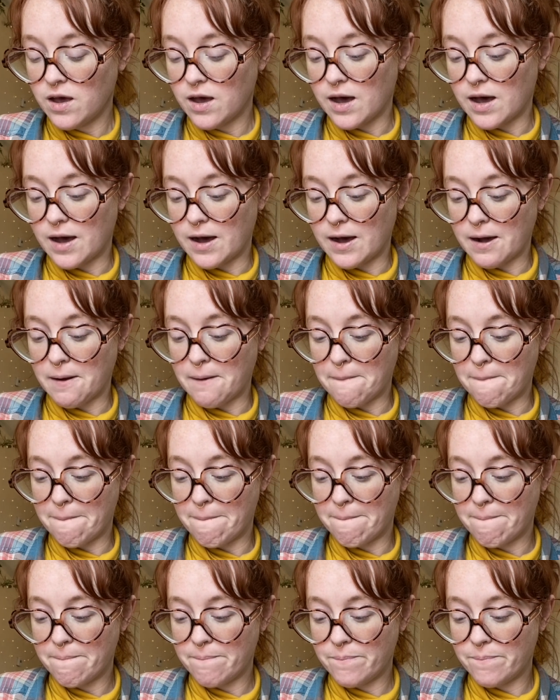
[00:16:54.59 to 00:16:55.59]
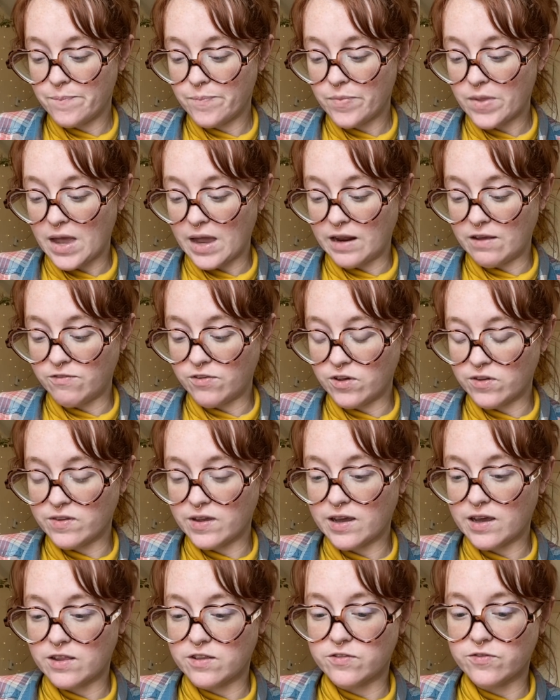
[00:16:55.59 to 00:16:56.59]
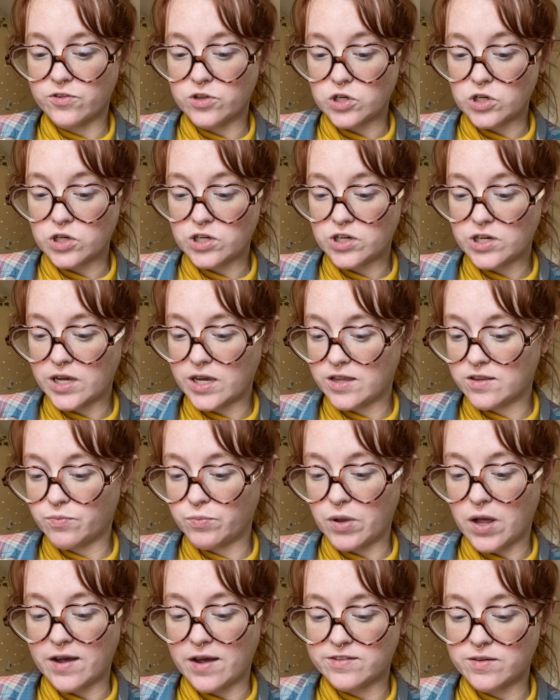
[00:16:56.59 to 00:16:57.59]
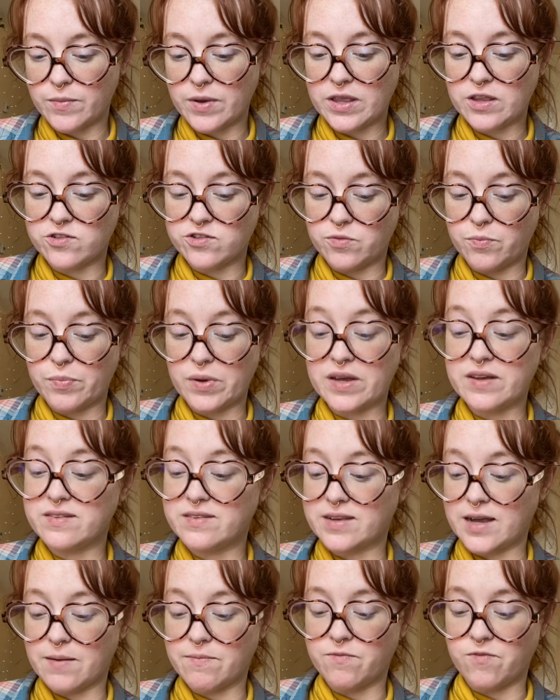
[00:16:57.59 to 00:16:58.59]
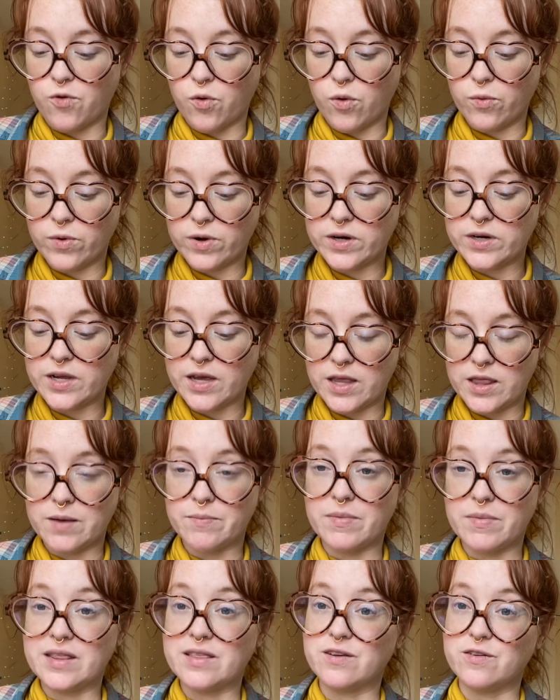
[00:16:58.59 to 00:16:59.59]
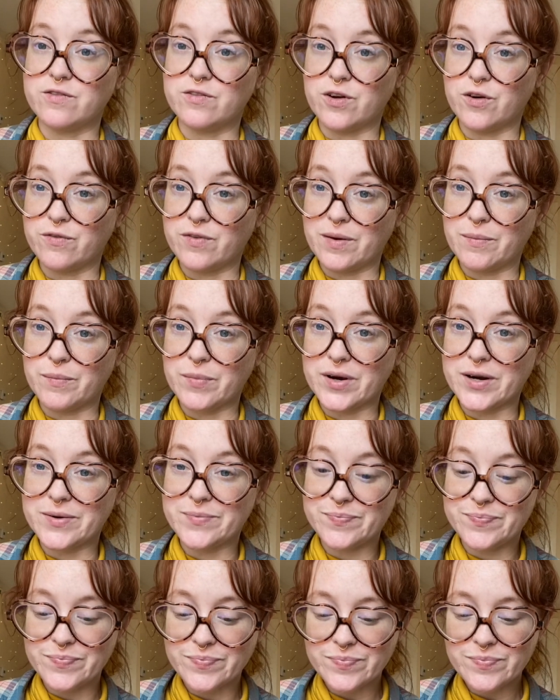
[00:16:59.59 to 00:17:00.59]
Um, and it feels like it's flourishing, it's blossoming. There's a big step forward in the month of November.